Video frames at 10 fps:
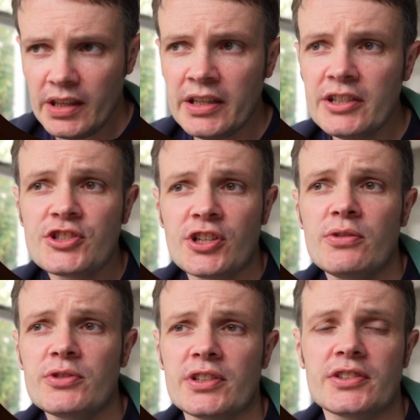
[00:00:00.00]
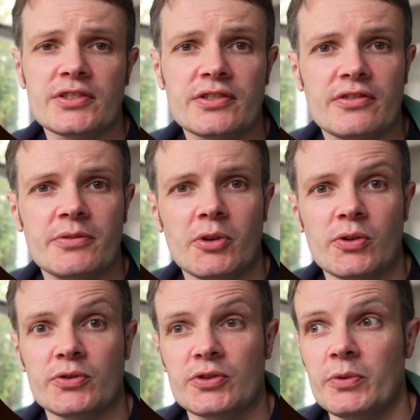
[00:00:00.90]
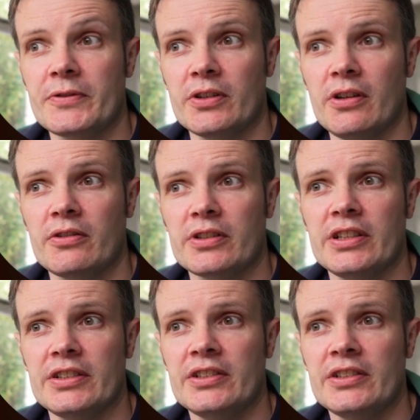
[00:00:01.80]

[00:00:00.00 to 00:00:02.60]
it shows us the models that we've got locally.